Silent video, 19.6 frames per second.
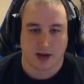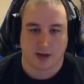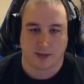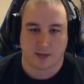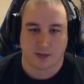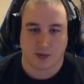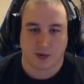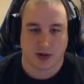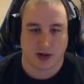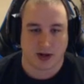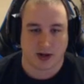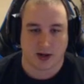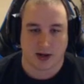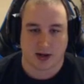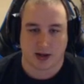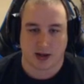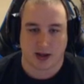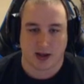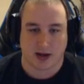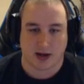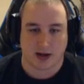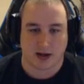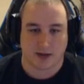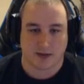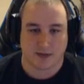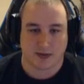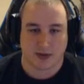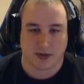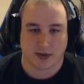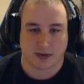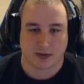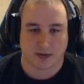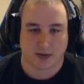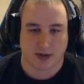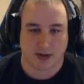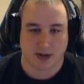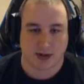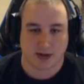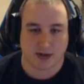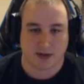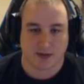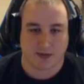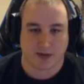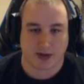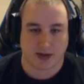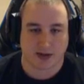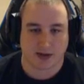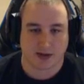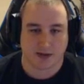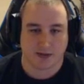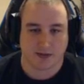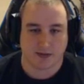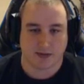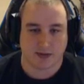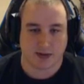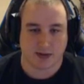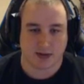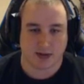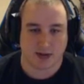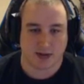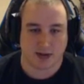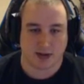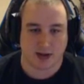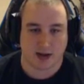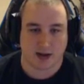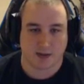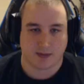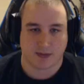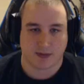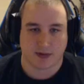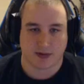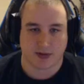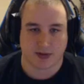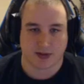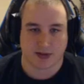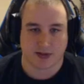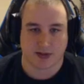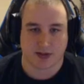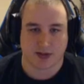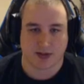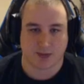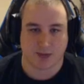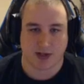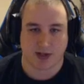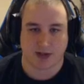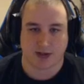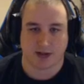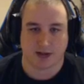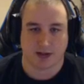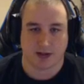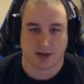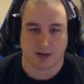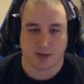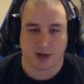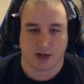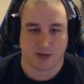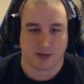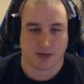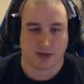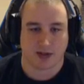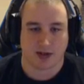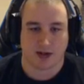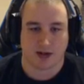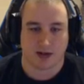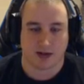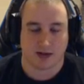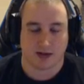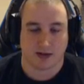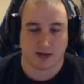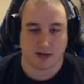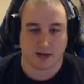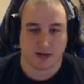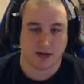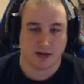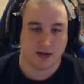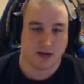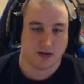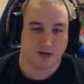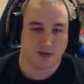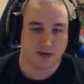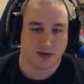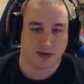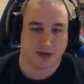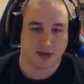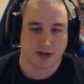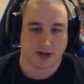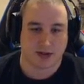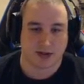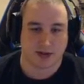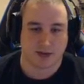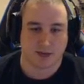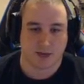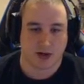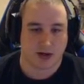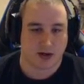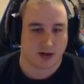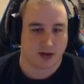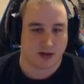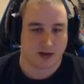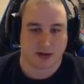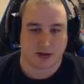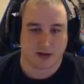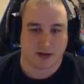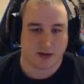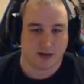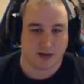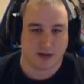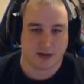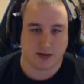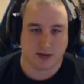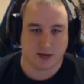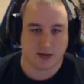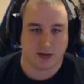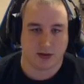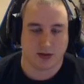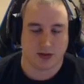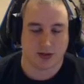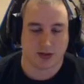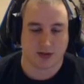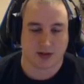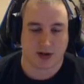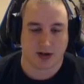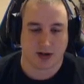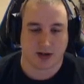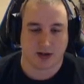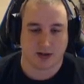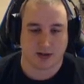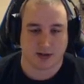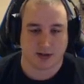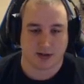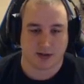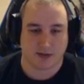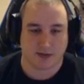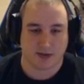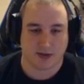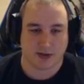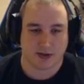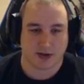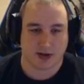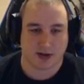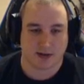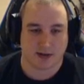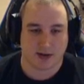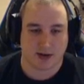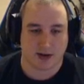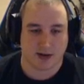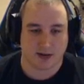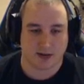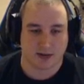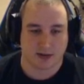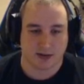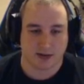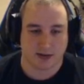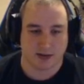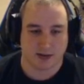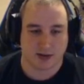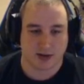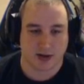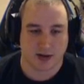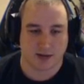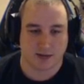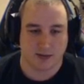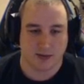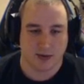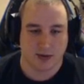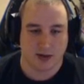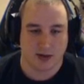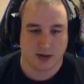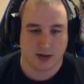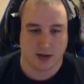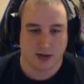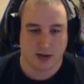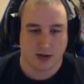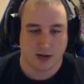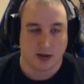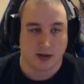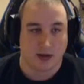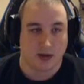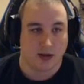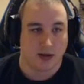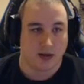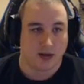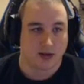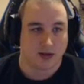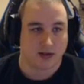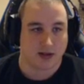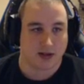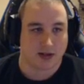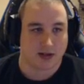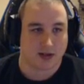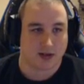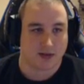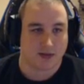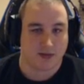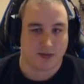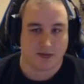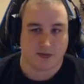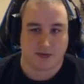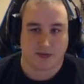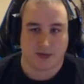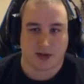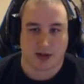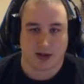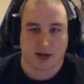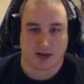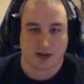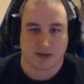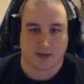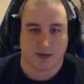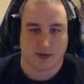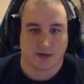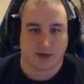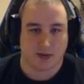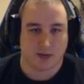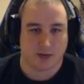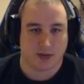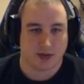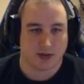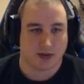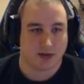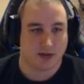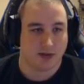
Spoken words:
We're not getting any of the 3 defensives. So this is just basically your meat and potato rotation where you're just trying to kill stuff. You're trying to grind, okay? So that's the 50 build.